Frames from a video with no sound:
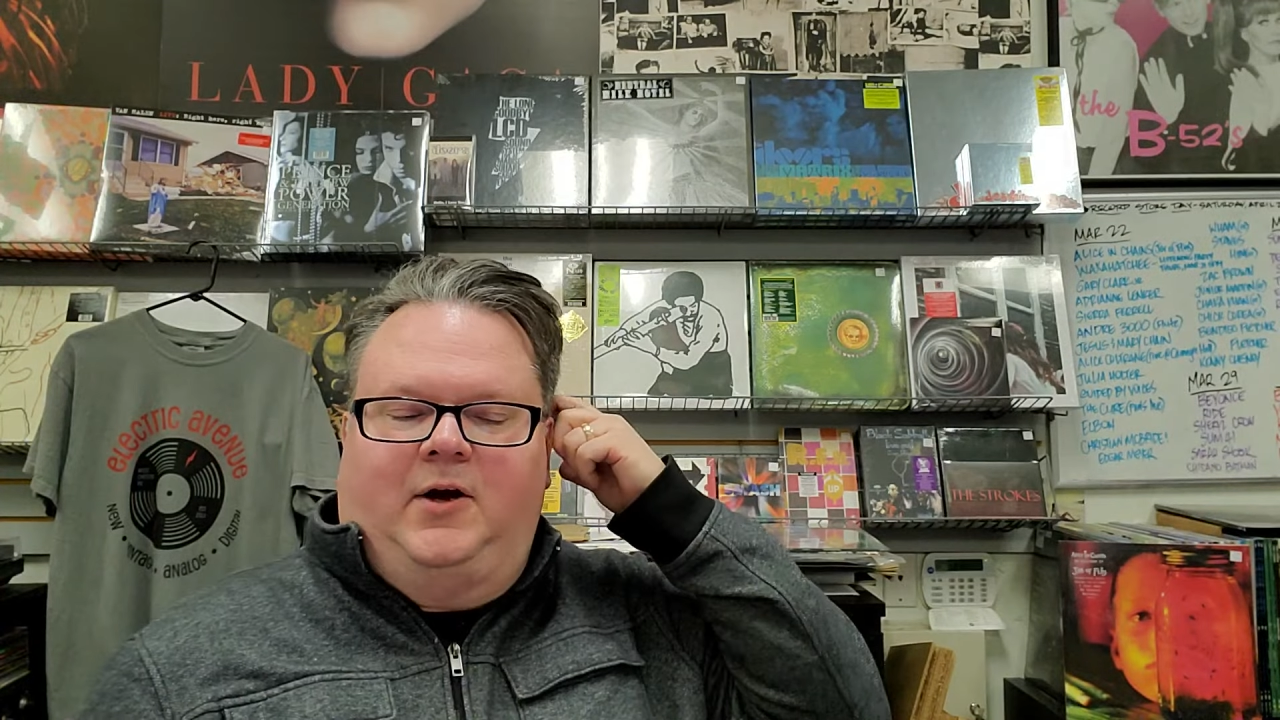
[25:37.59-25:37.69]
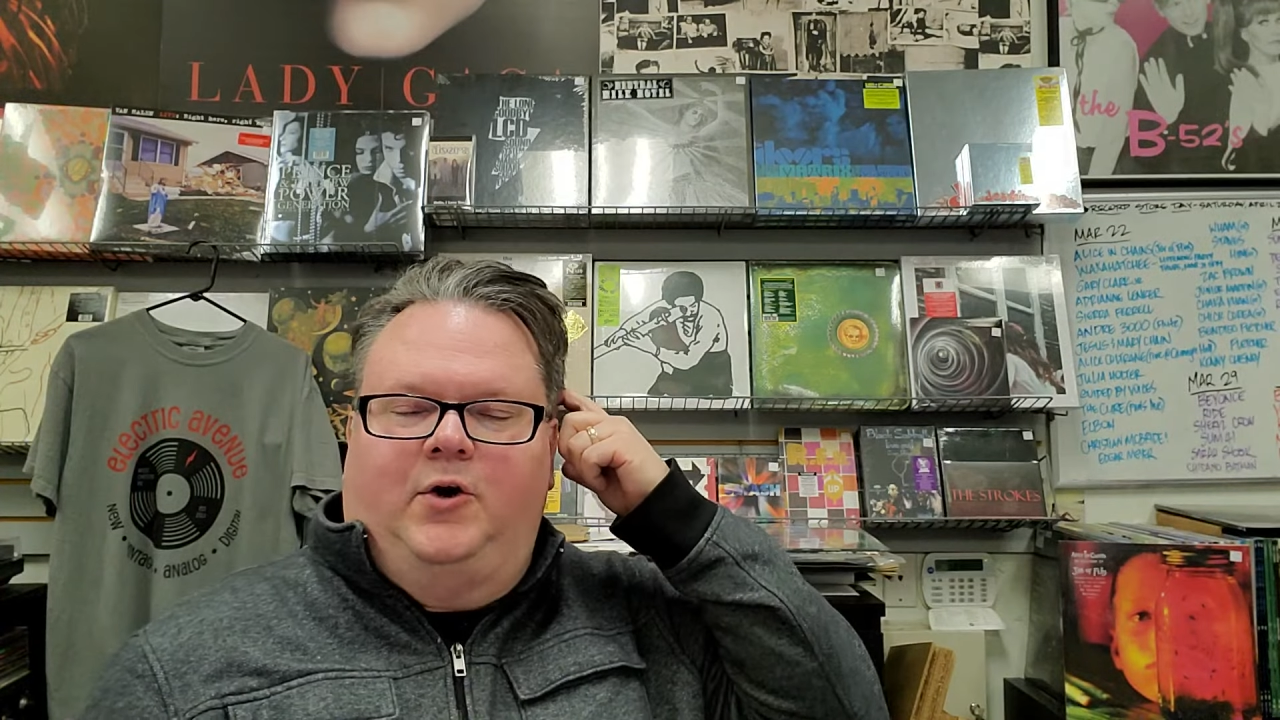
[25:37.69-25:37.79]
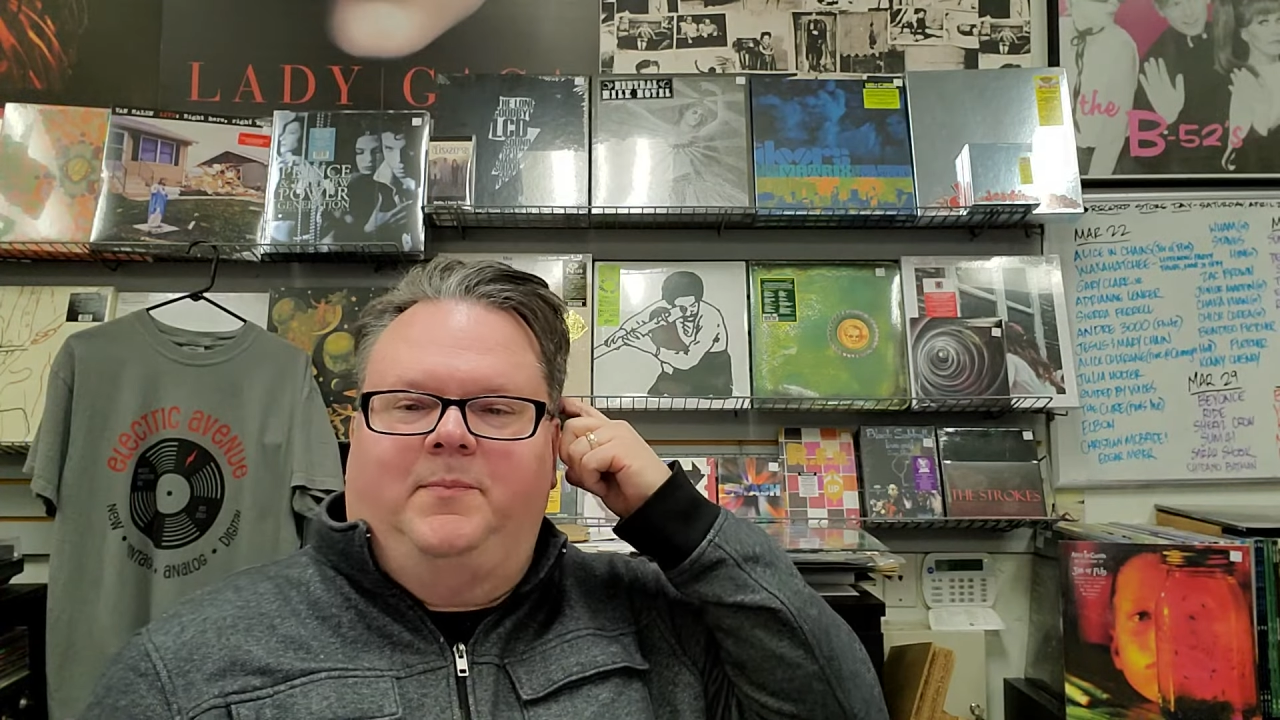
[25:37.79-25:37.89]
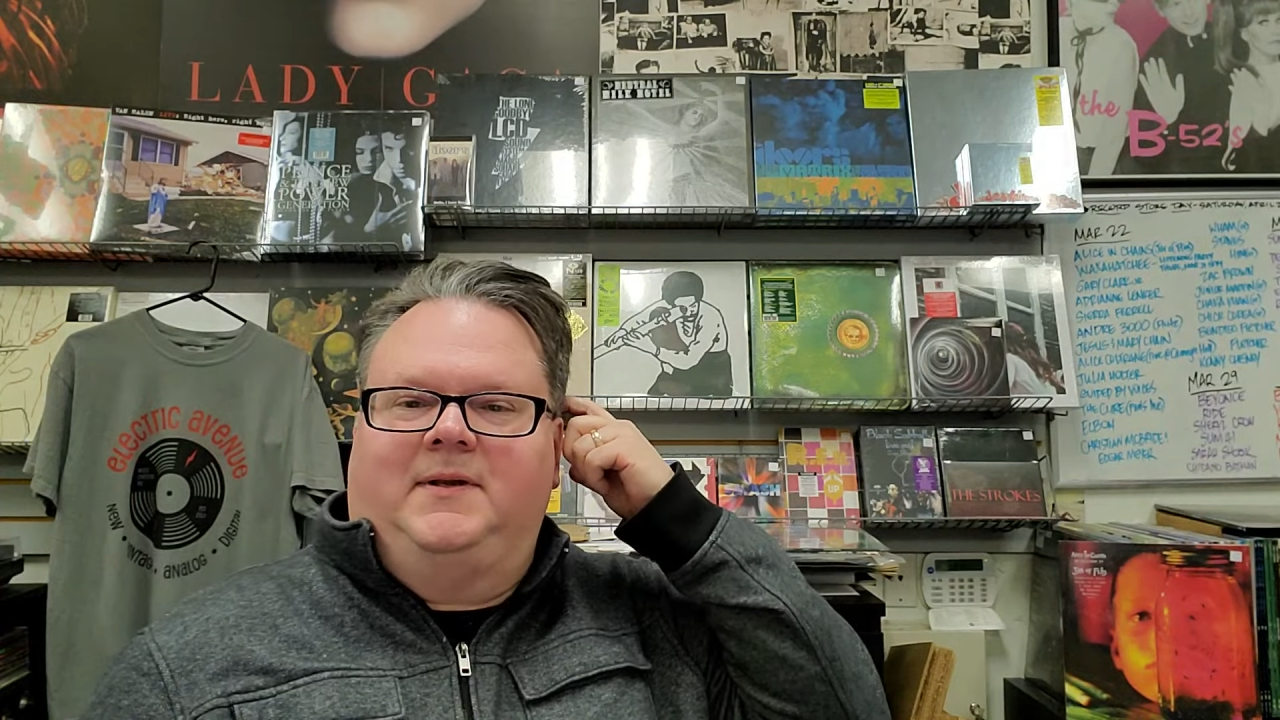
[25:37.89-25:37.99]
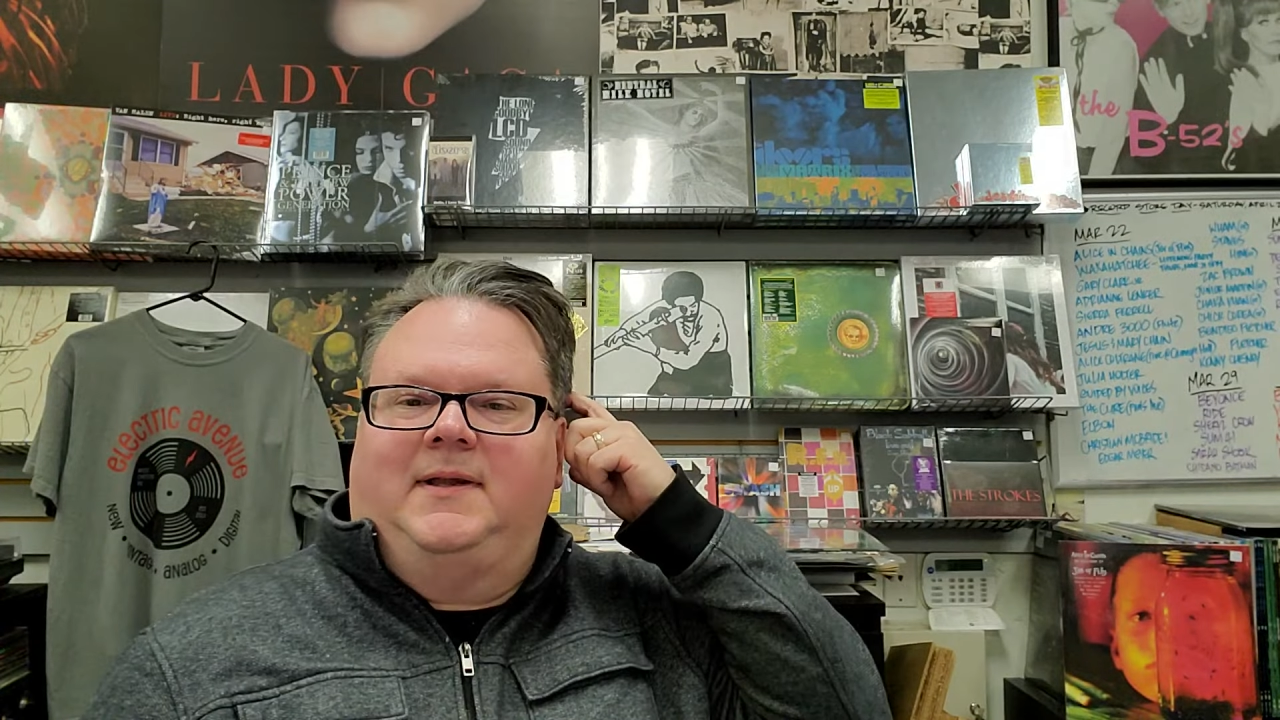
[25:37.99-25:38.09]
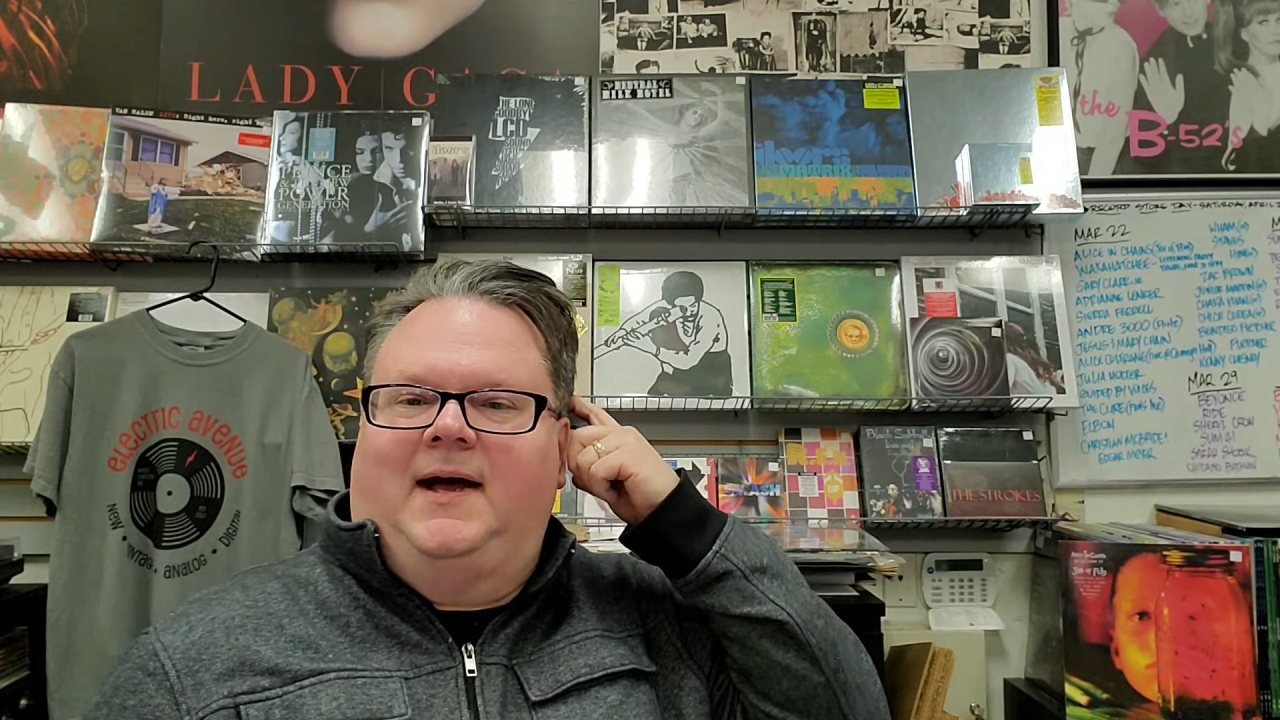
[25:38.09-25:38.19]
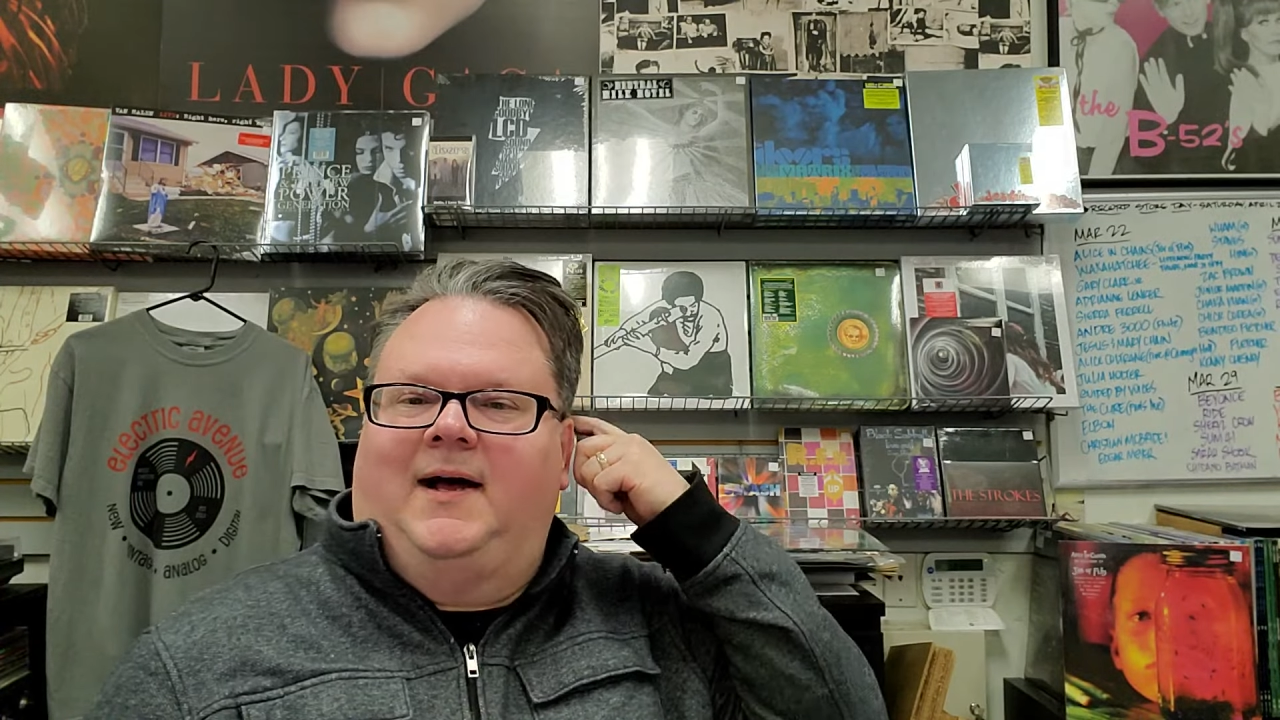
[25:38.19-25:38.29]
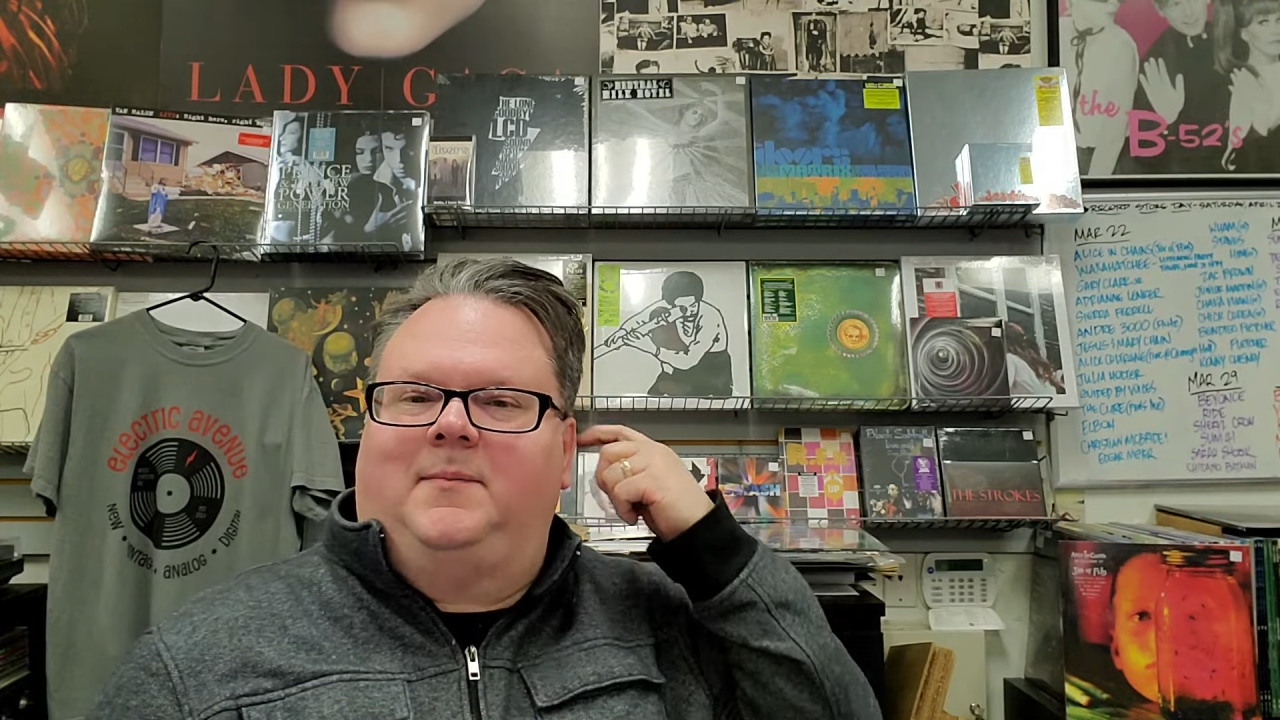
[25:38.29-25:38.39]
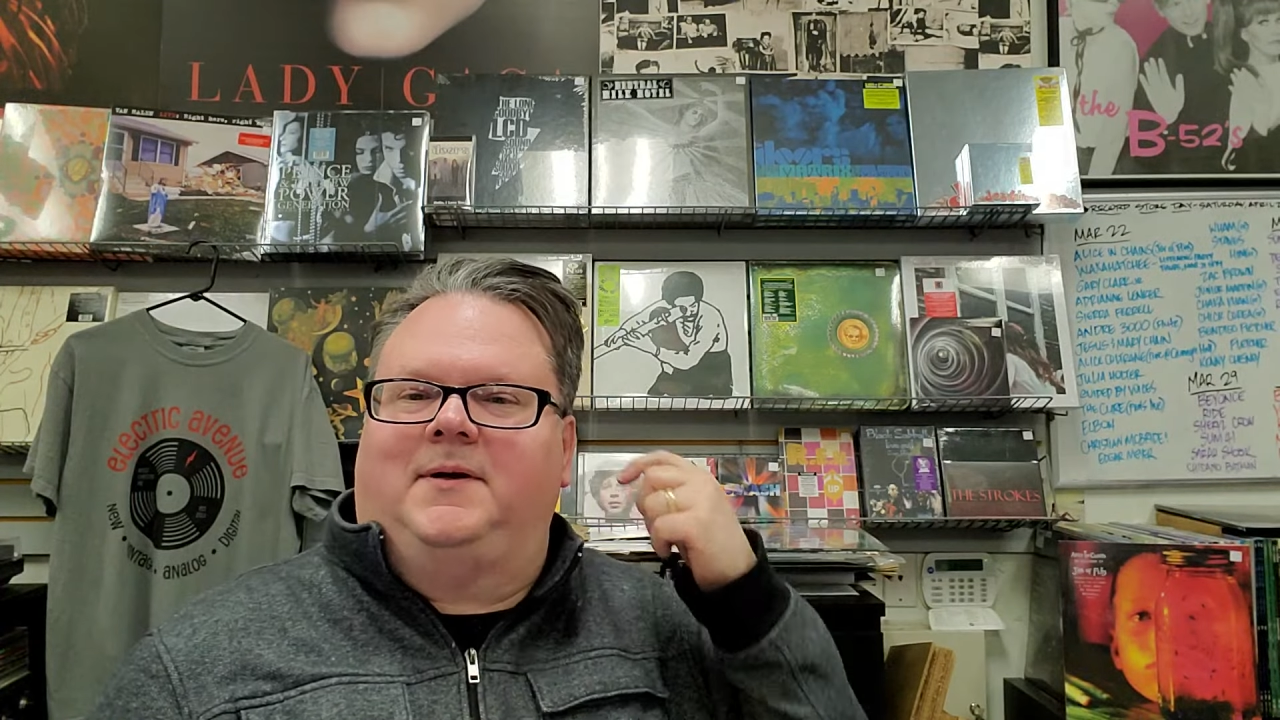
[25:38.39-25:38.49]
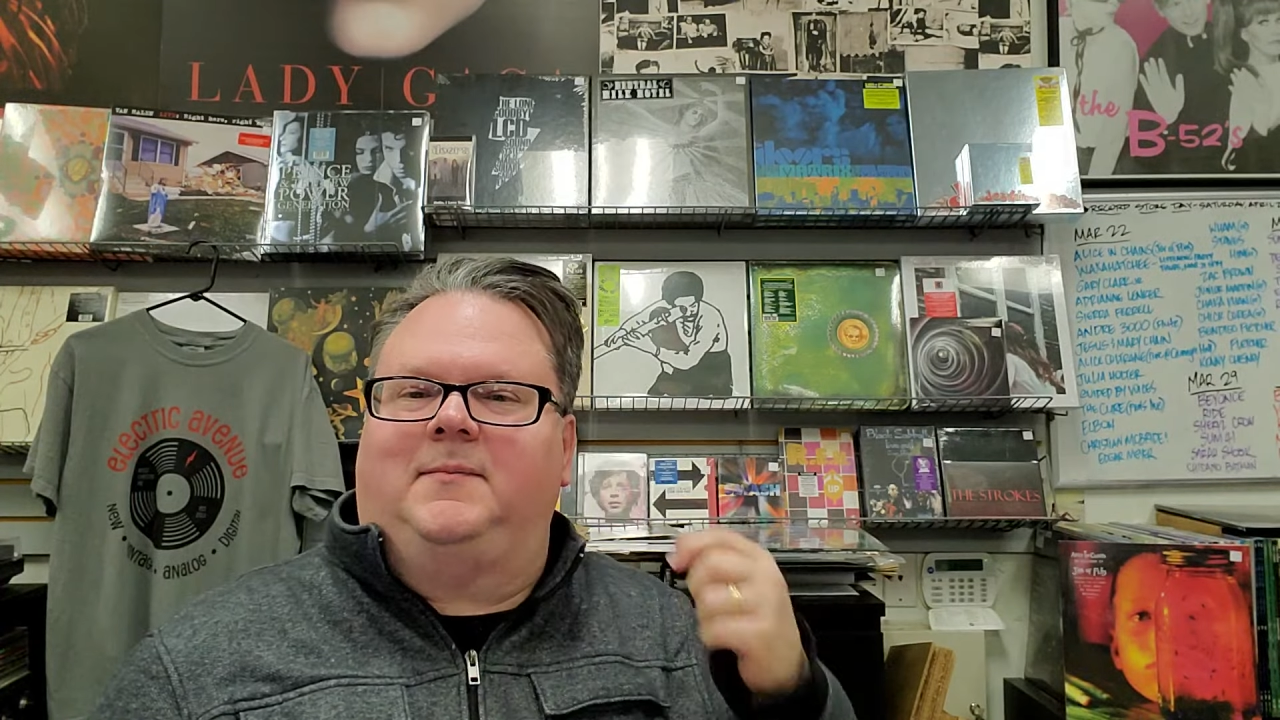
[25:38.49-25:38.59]
open the
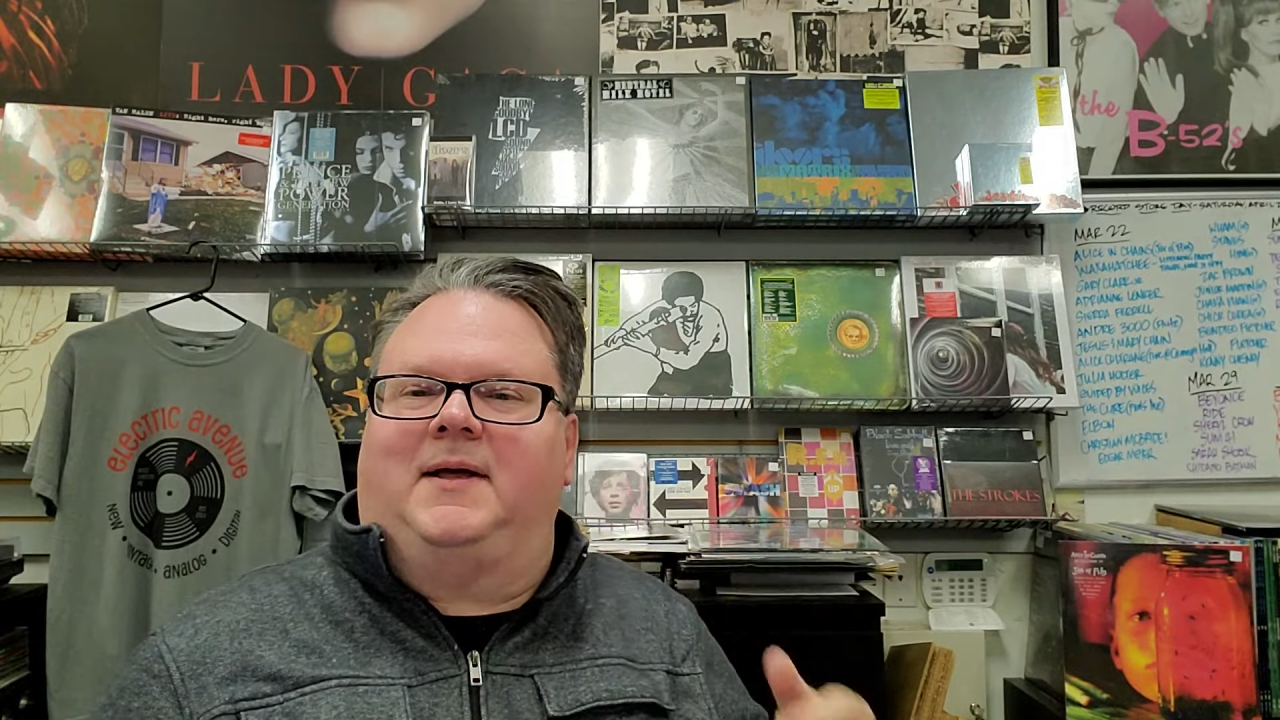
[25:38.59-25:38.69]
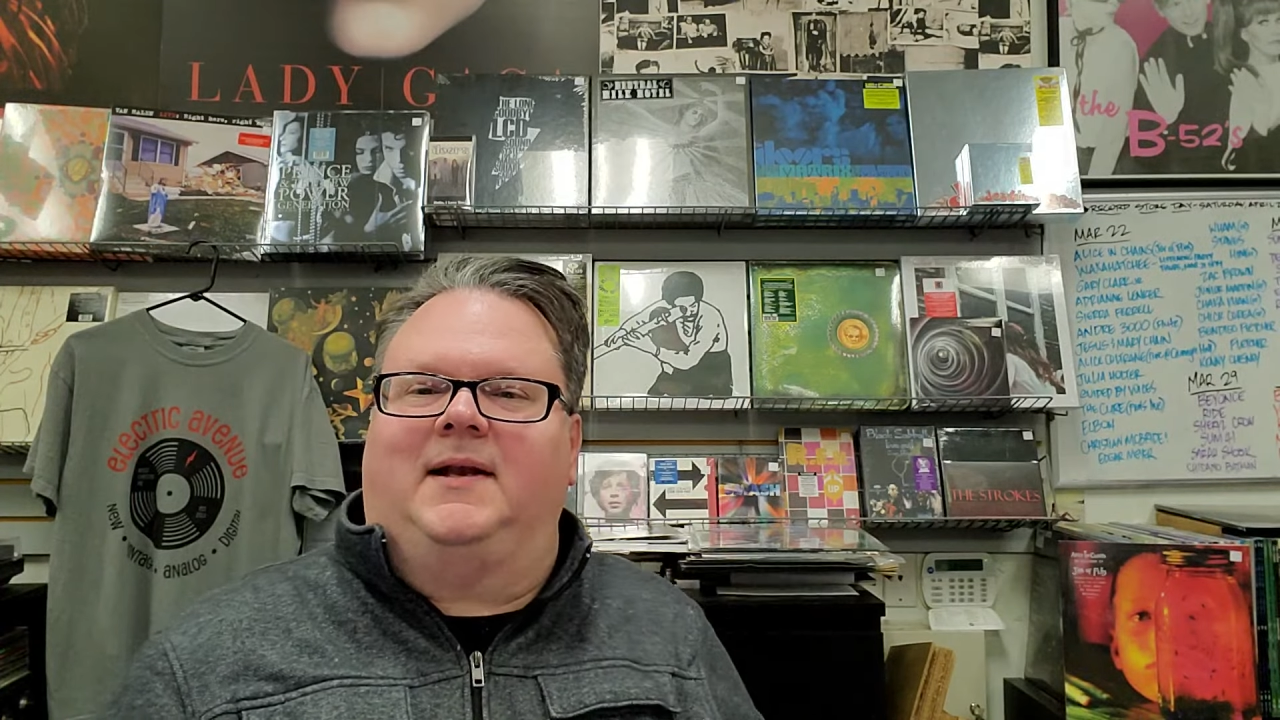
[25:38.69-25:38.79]
album,